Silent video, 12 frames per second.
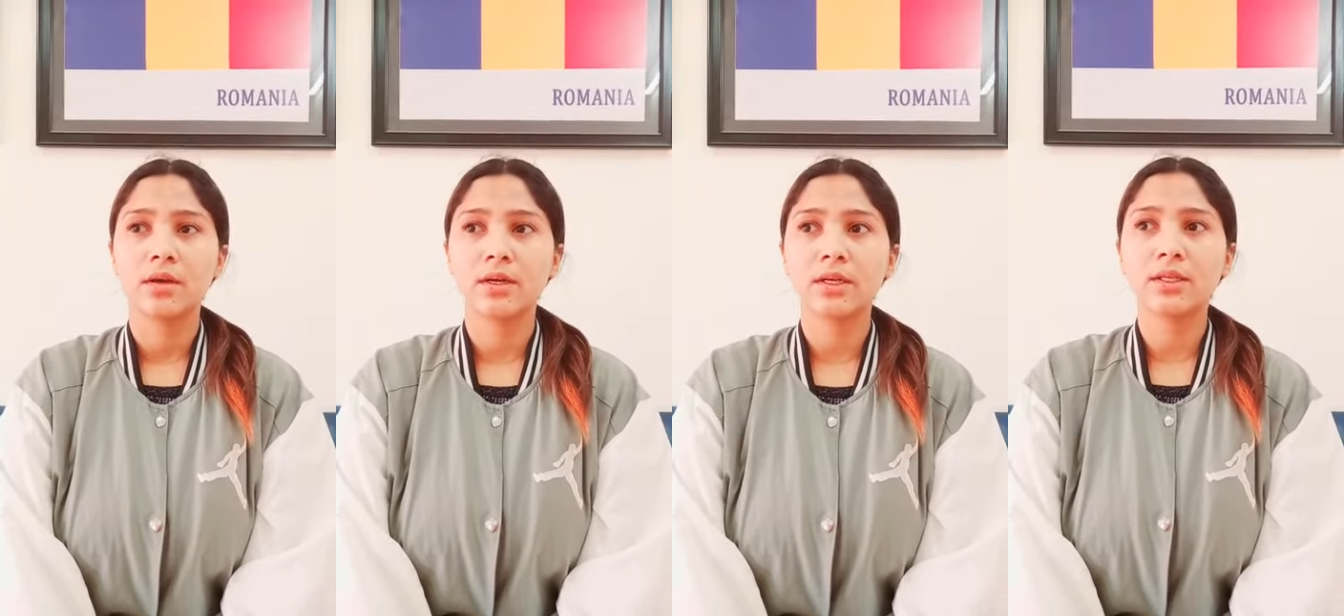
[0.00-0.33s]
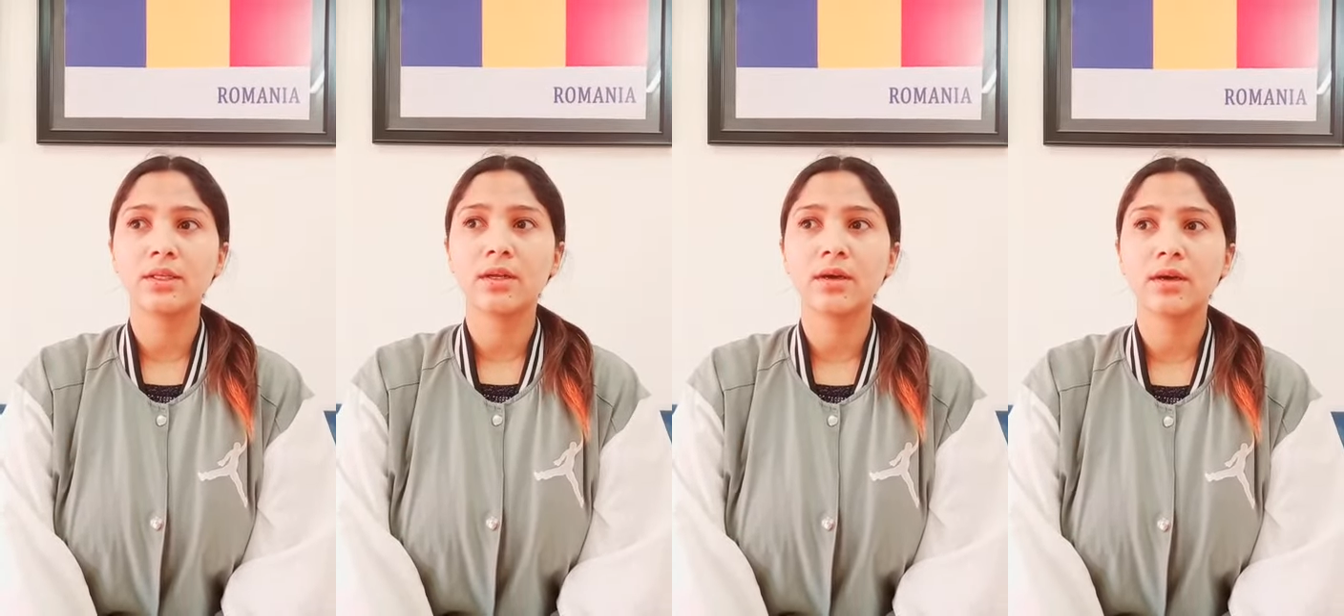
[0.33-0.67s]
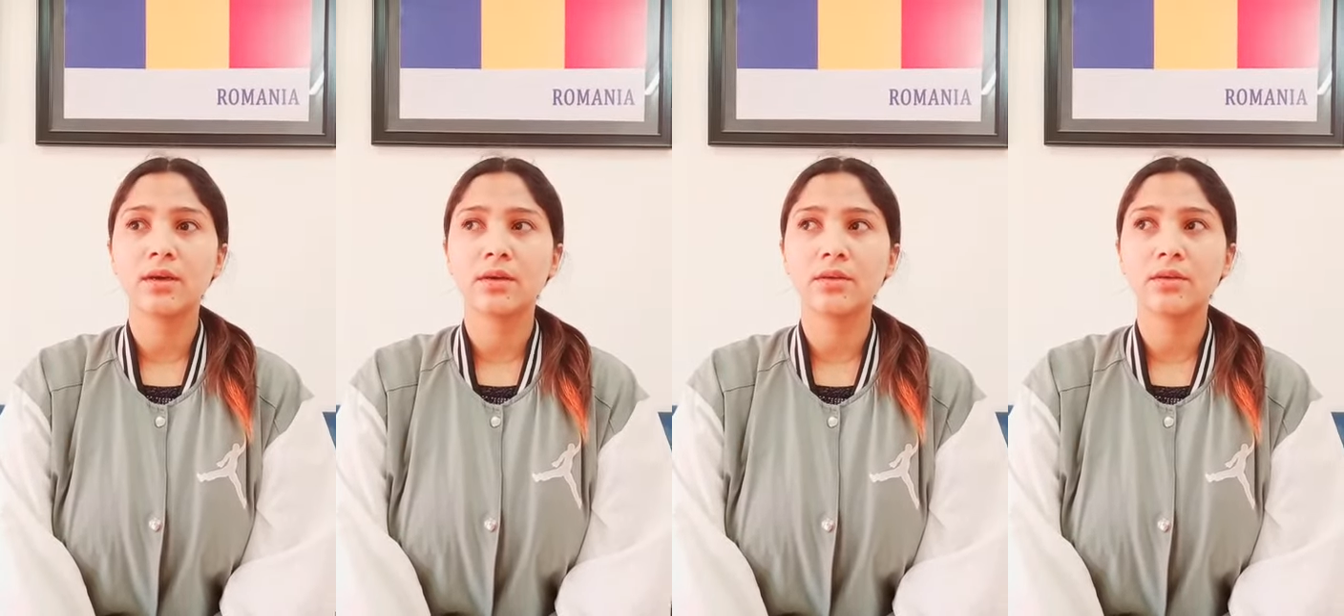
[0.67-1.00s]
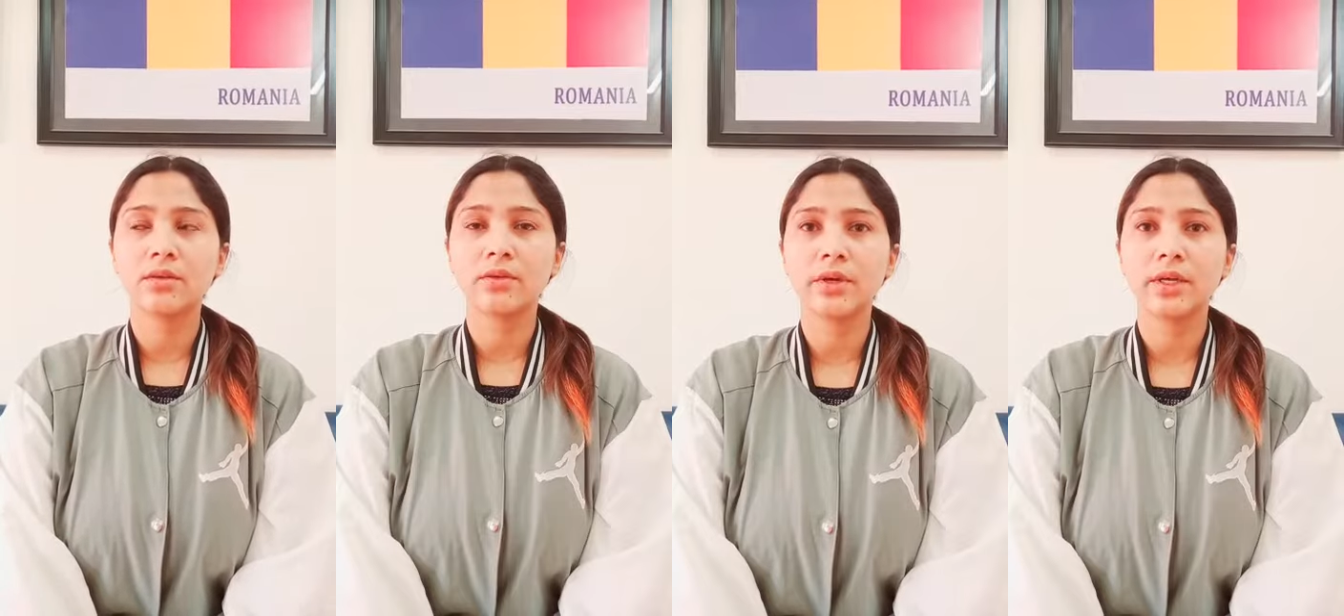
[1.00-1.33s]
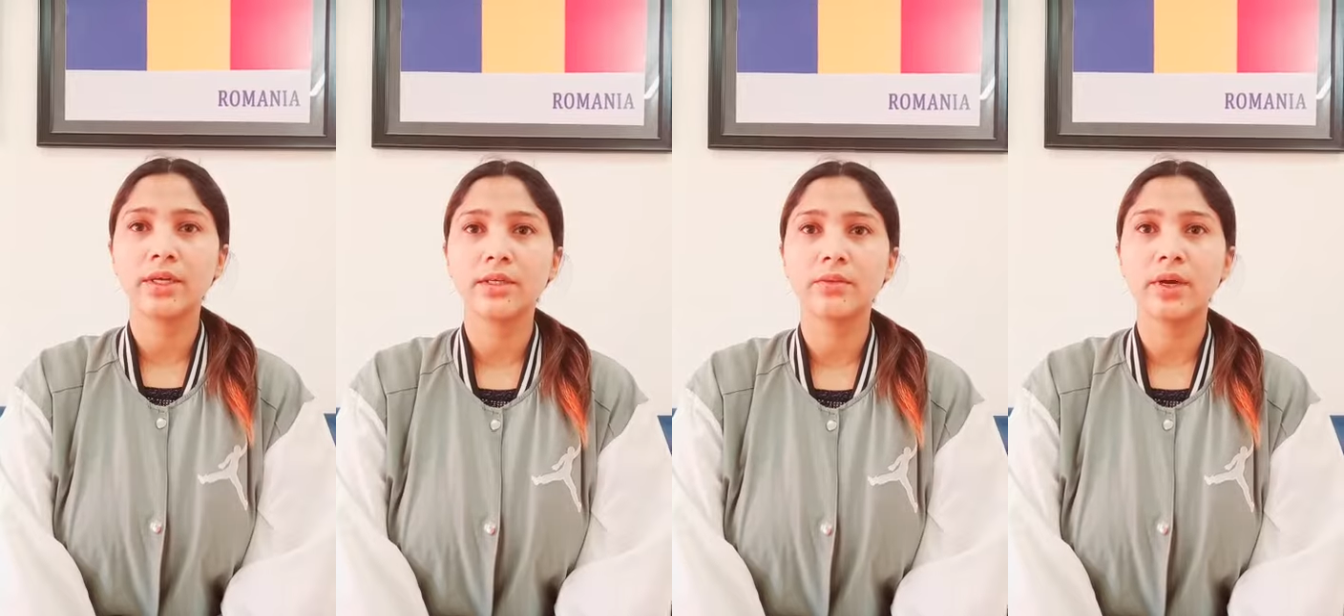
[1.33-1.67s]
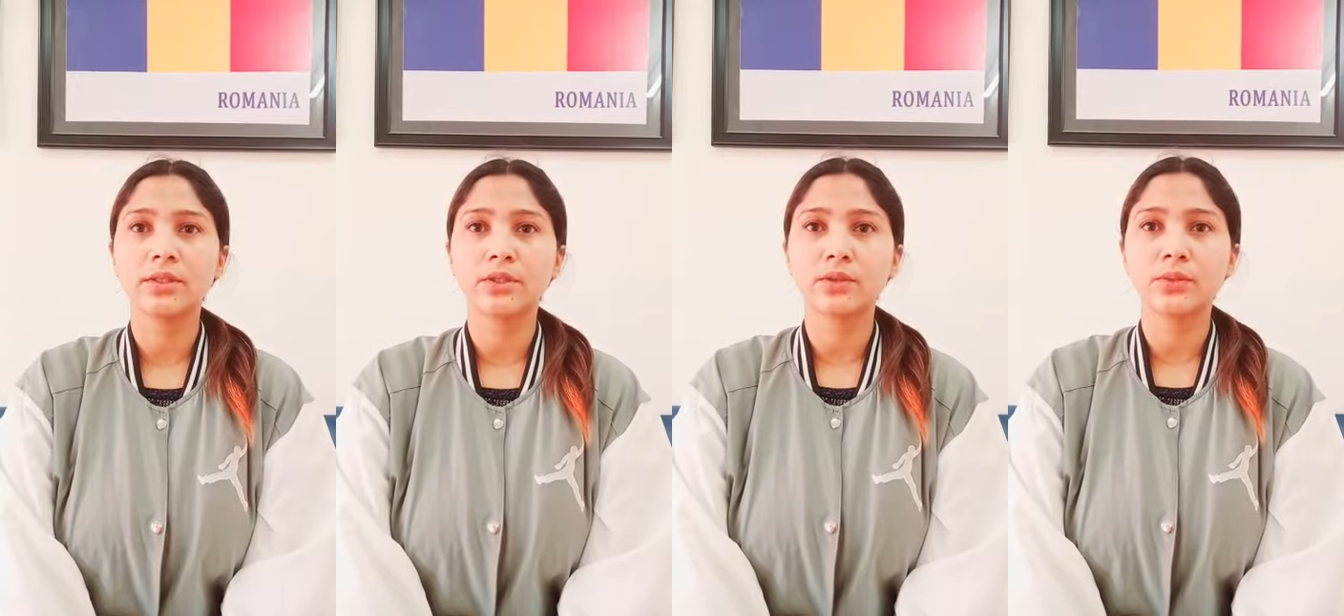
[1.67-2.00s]
clean the toilet,
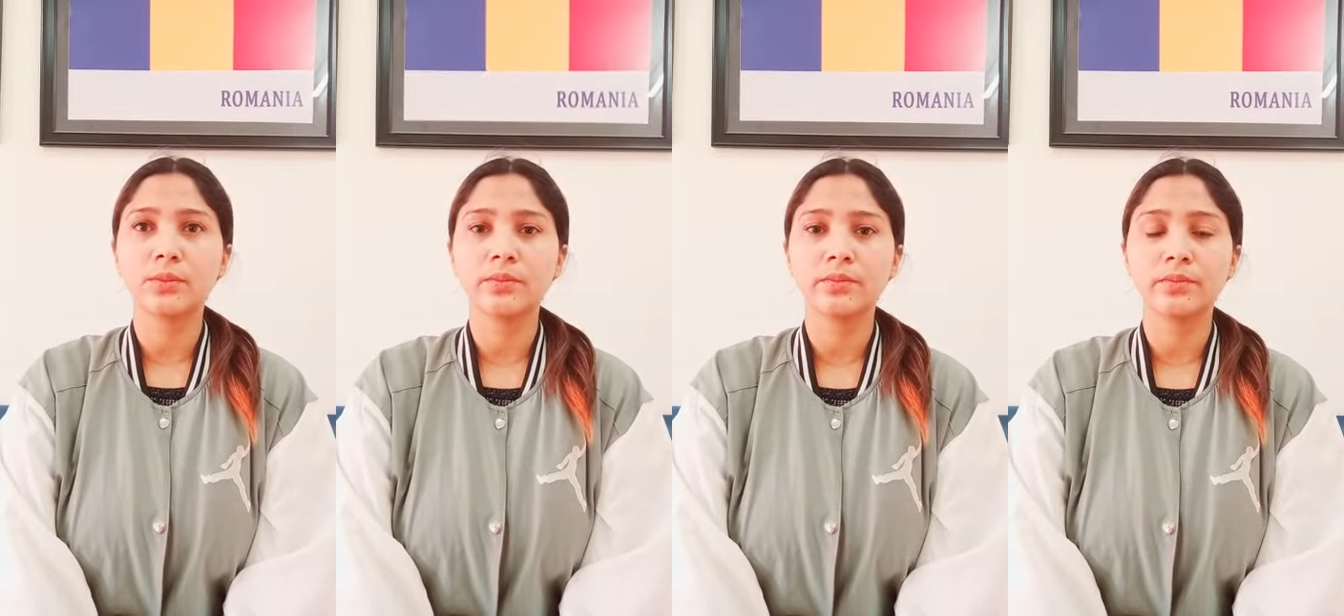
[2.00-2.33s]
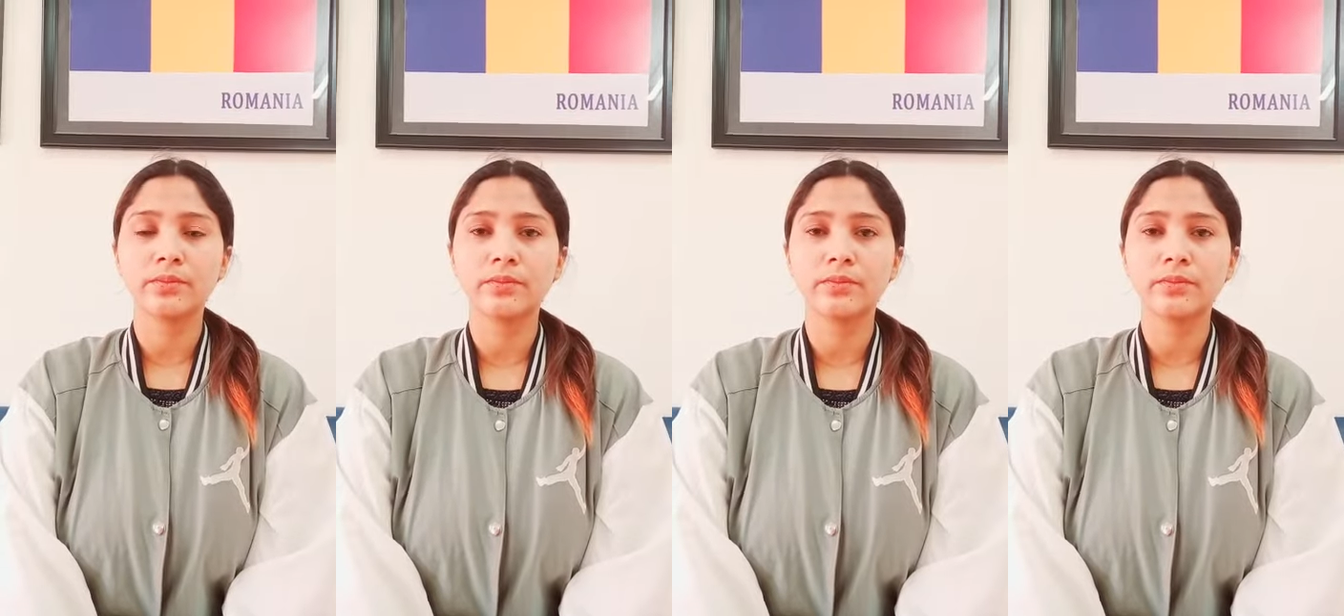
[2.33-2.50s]
washroom,